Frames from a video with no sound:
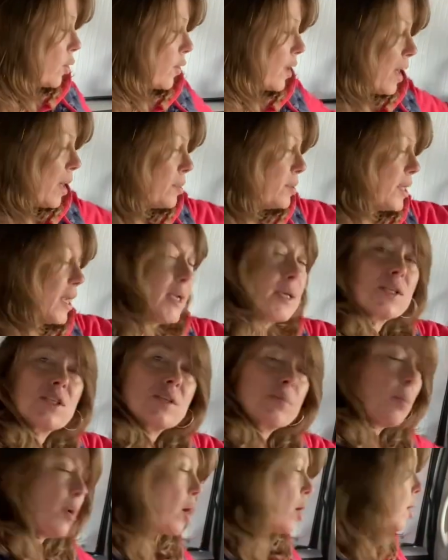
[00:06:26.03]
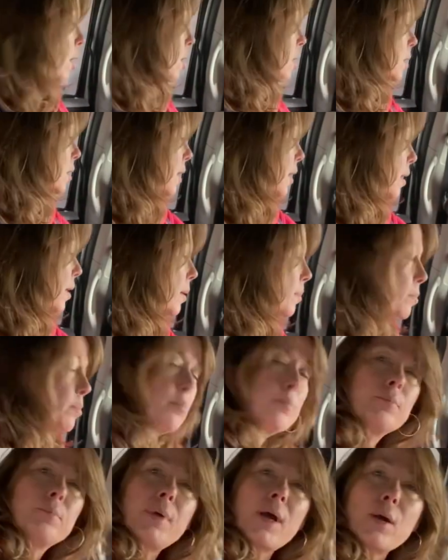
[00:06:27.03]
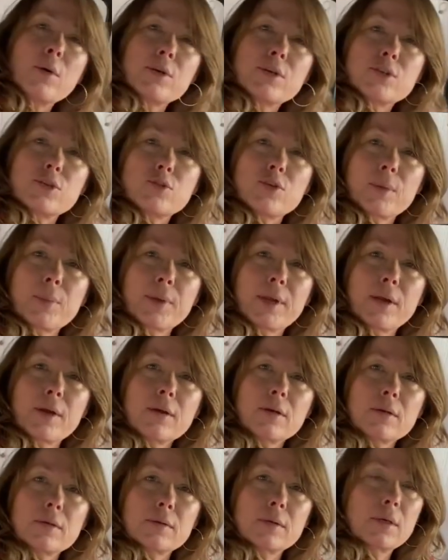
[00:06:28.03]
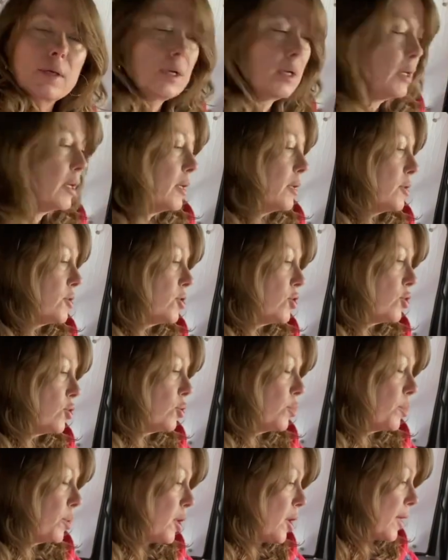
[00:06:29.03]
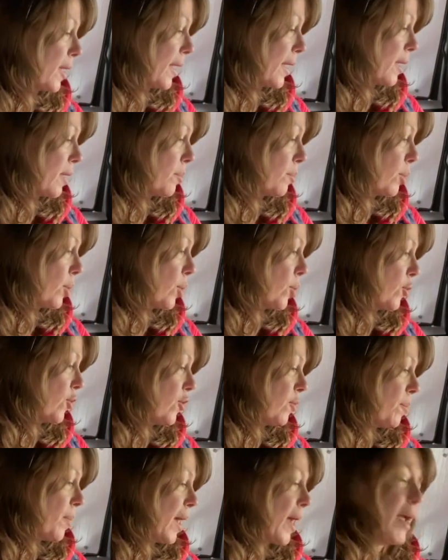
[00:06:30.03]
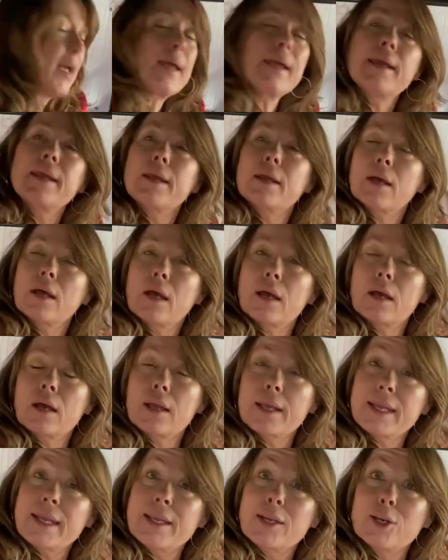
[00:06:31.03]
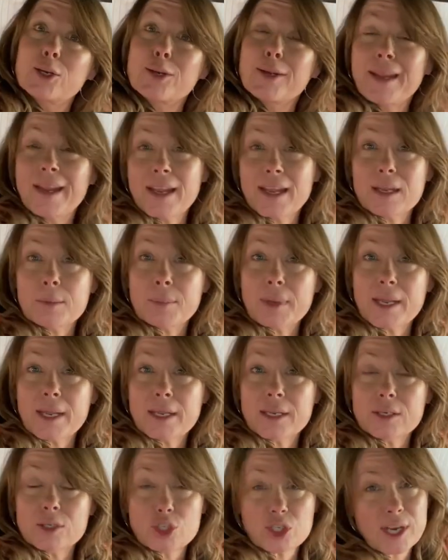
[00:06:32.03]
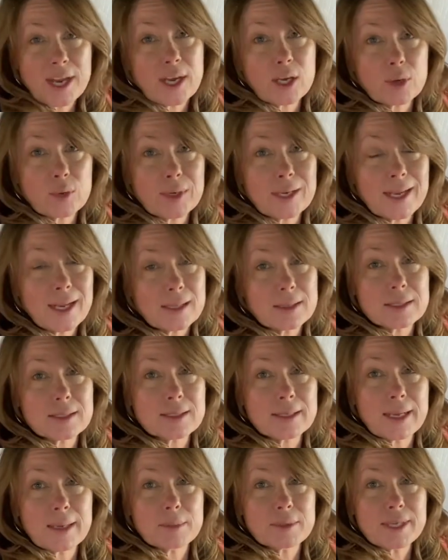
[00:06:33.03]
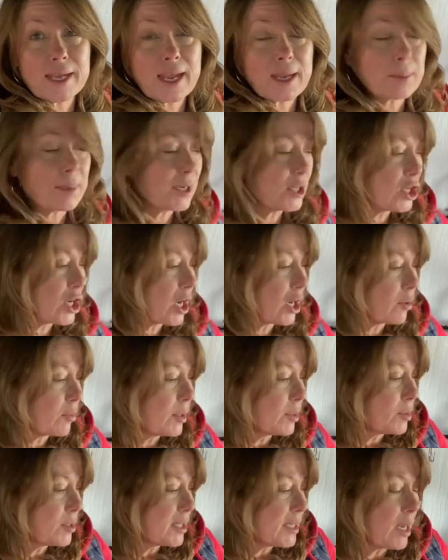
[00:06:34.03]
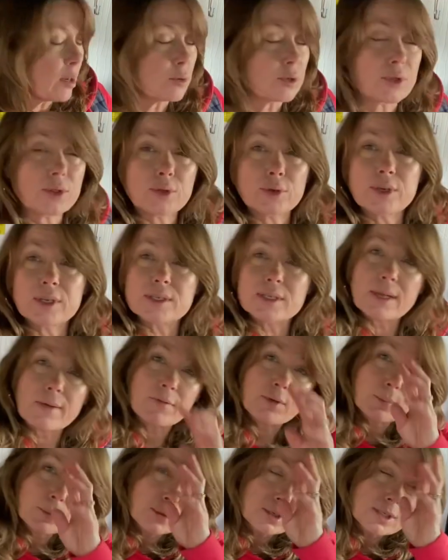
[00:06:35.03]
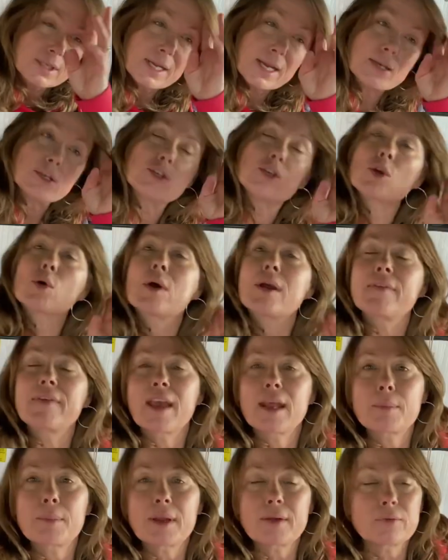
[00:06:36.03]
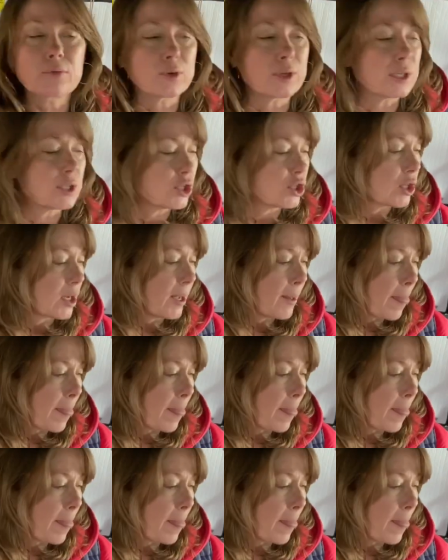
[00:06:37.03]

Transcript: grabbed a small power strip here to plug in both my heater and my Jackery at the same time. My Jackery was down to 37%. You know, I've had my fridge